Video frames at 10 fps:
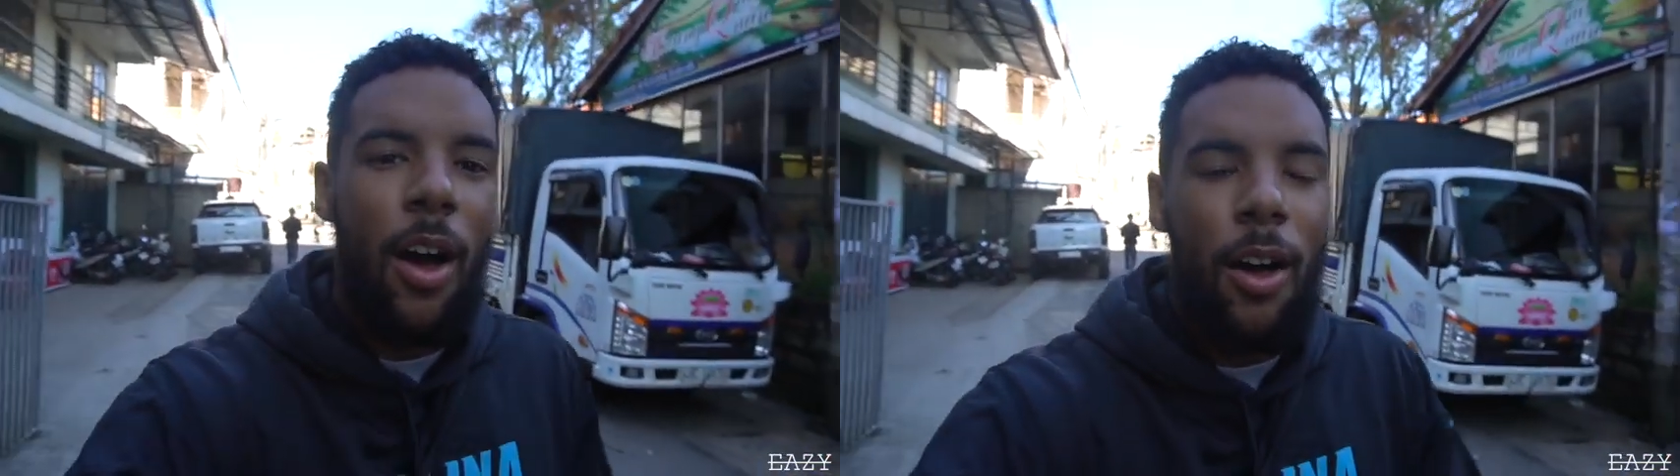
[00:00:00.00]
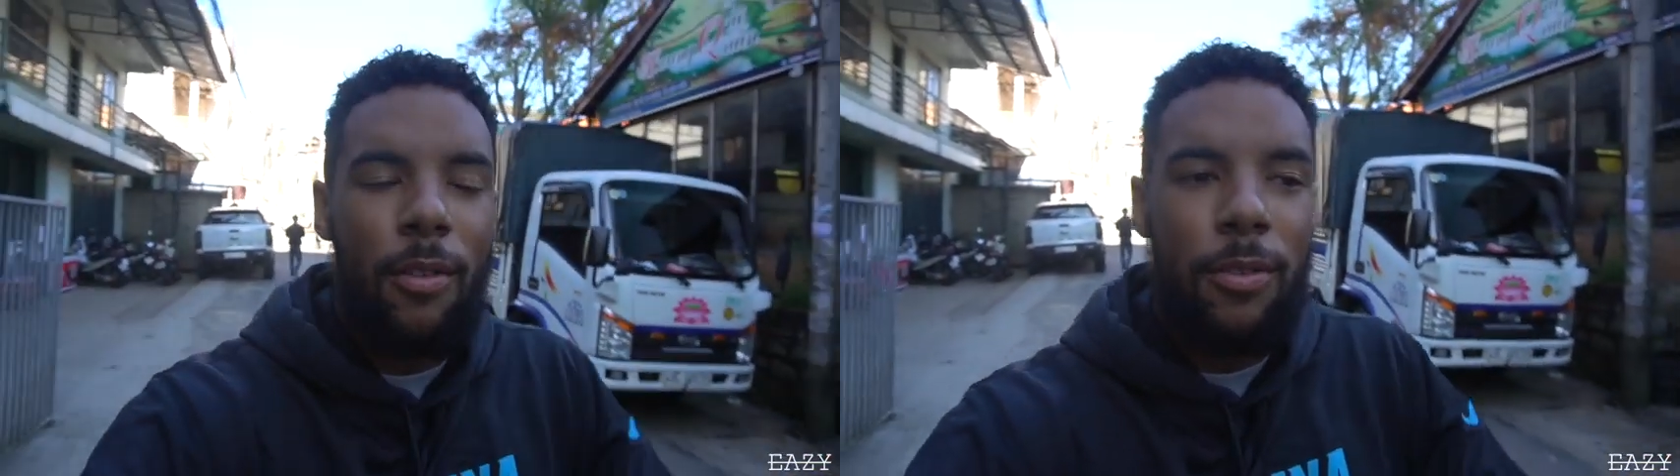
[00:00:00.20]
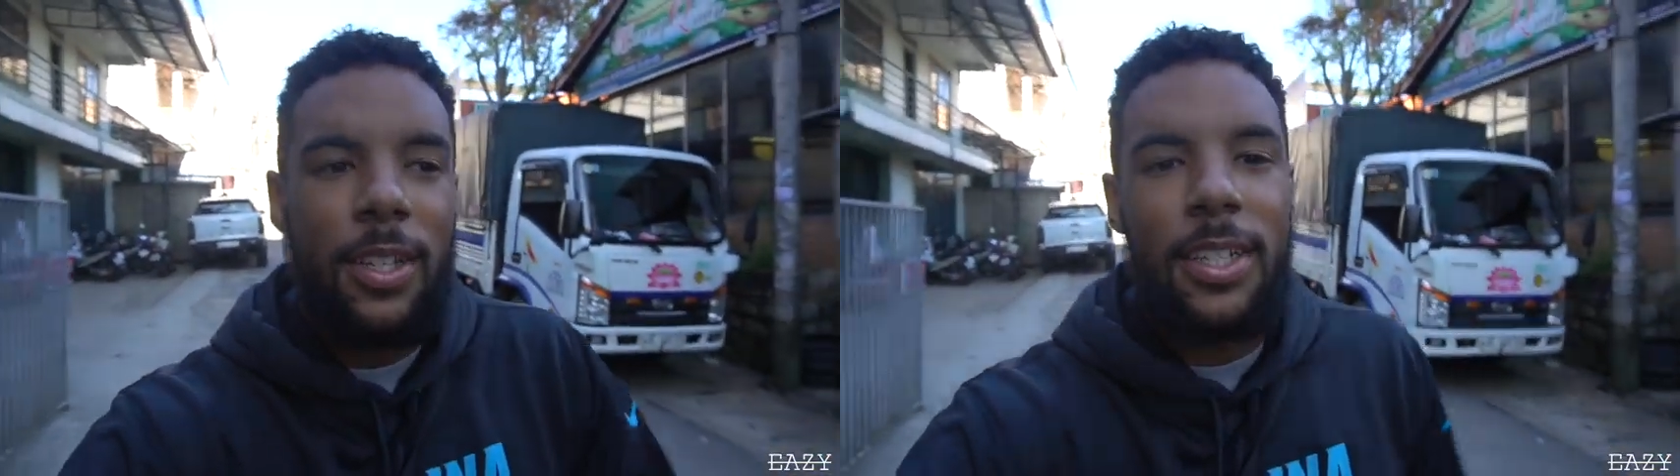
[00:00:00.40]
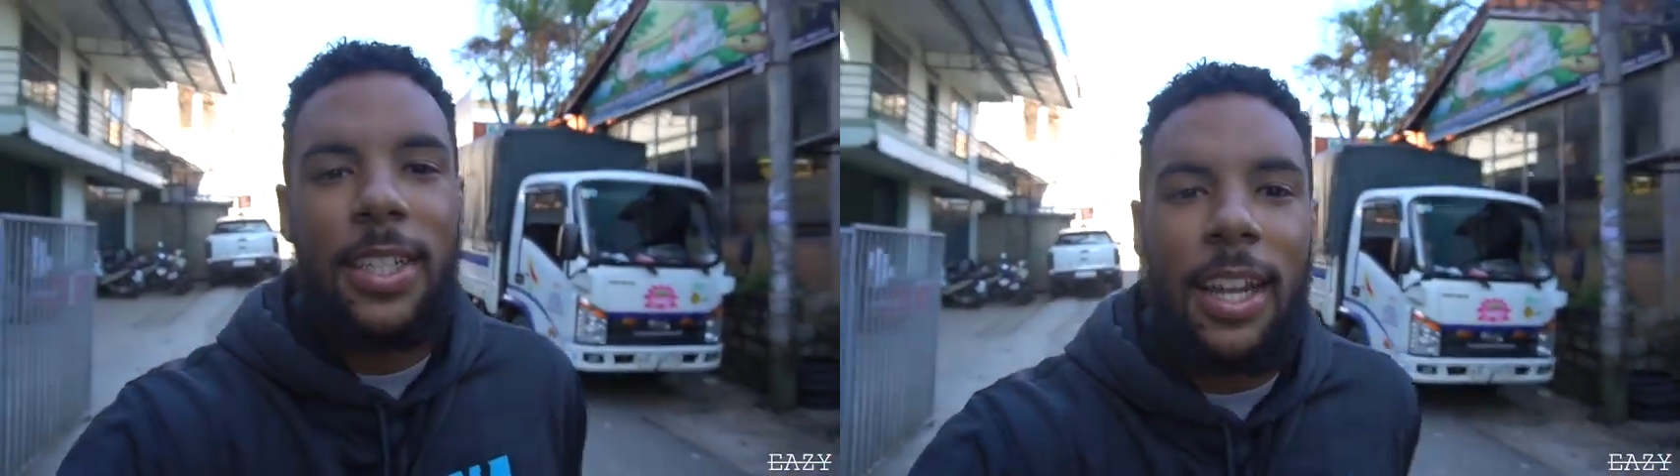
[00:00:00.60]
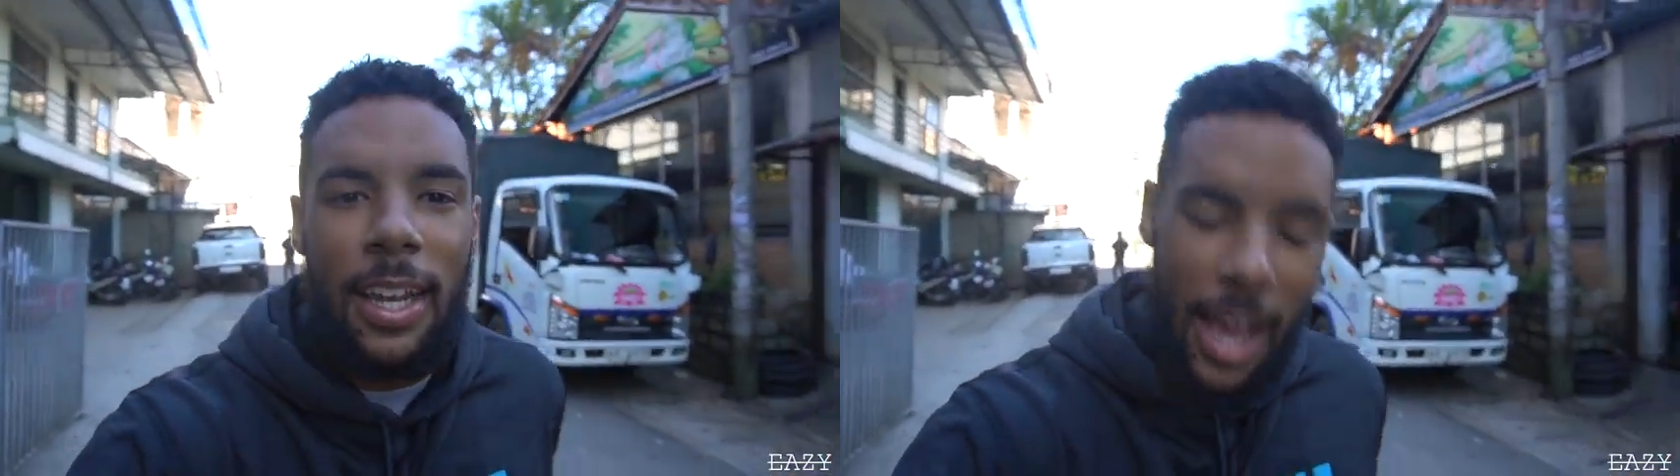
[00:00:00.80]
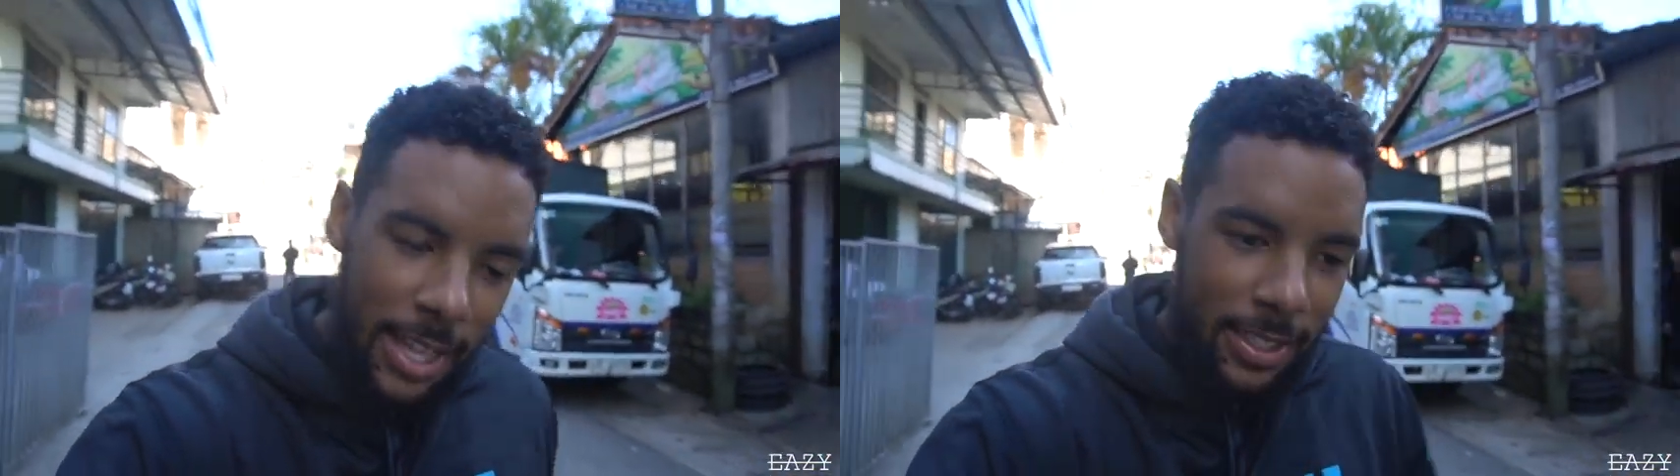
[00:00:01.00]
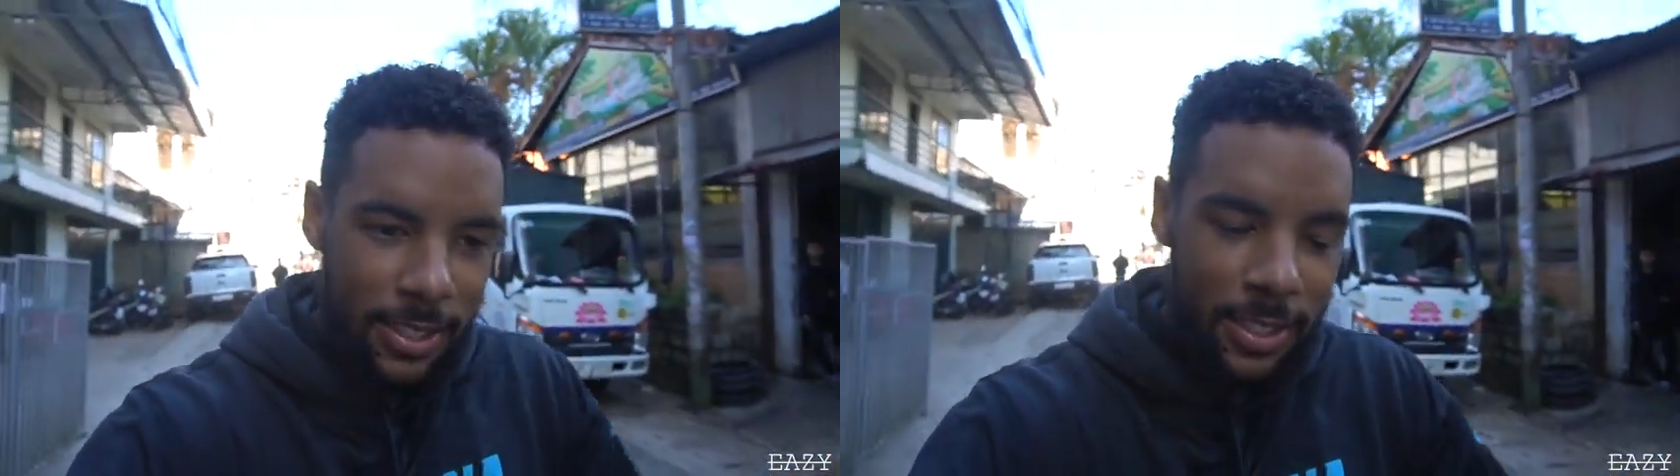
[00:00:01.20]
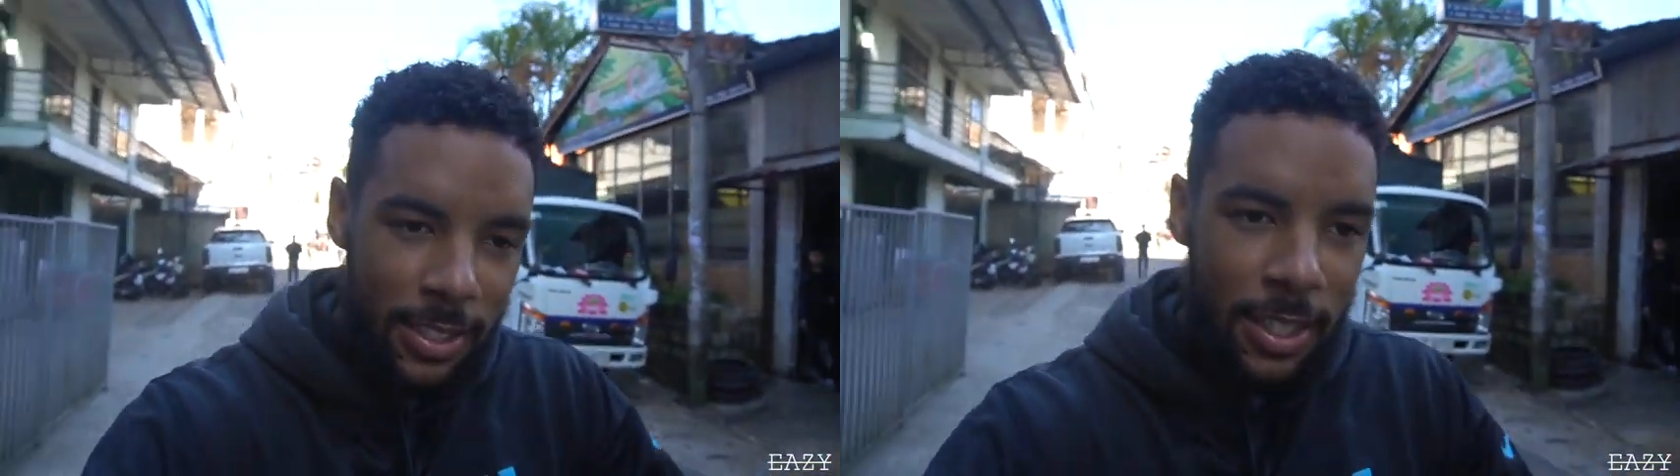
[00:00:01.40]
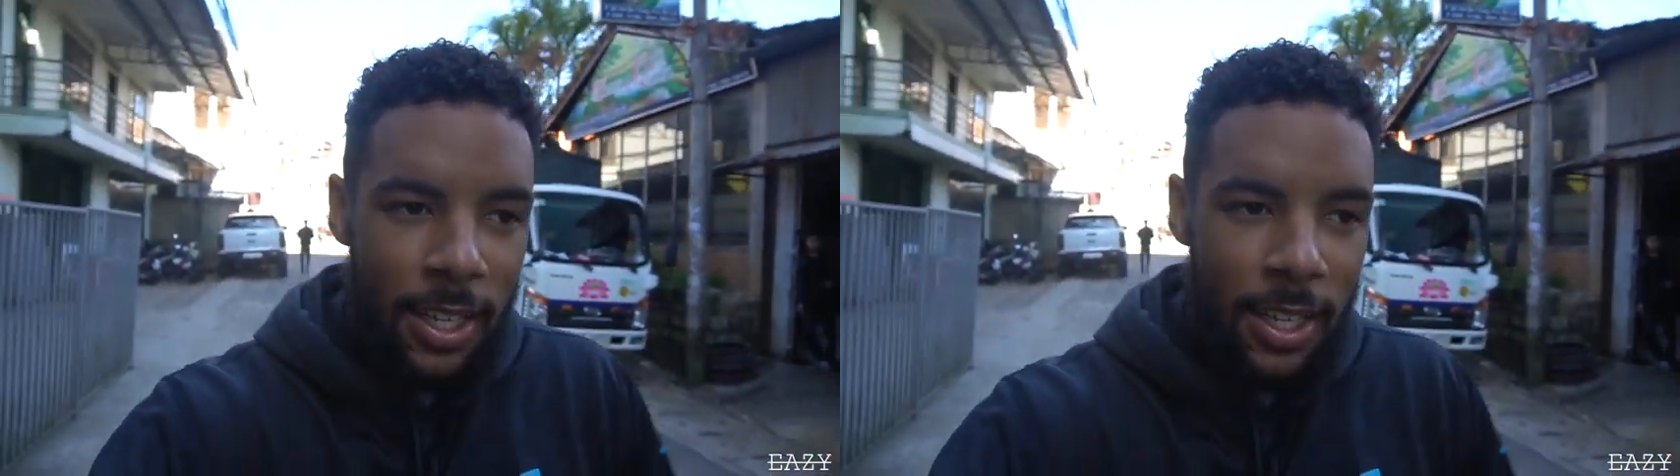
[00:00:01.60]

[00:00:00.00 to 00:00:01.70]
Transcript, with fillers: of Dalat